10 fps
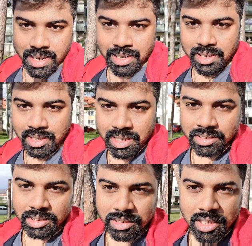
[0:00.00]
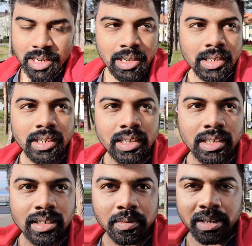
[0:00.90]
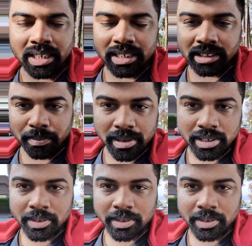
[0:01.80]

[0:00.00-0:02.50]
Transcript: and arranged, uh, very disciplined.